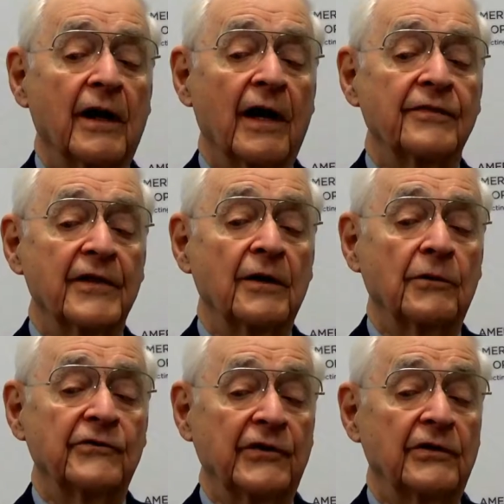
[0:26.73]
I think
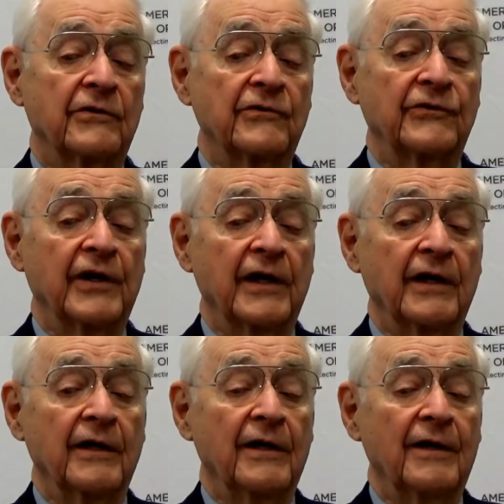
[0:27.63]
what's
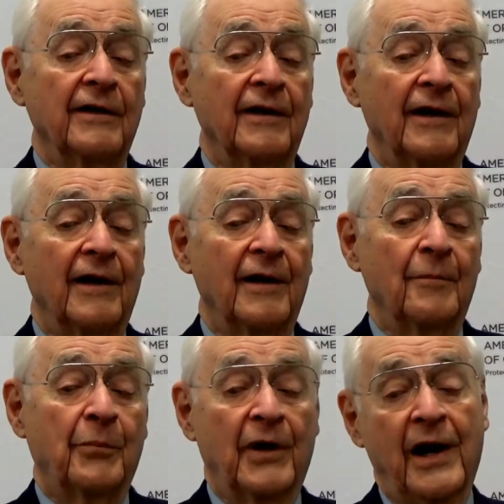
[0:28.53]
interesting,
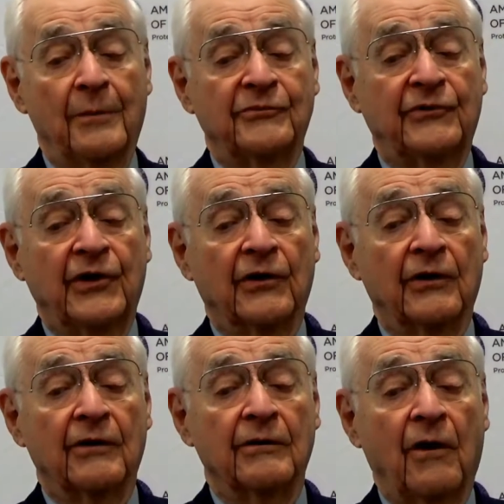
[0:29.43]
perhaps to
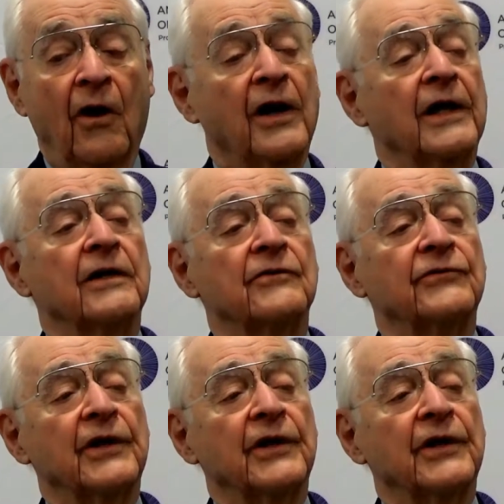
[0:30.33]
your audience,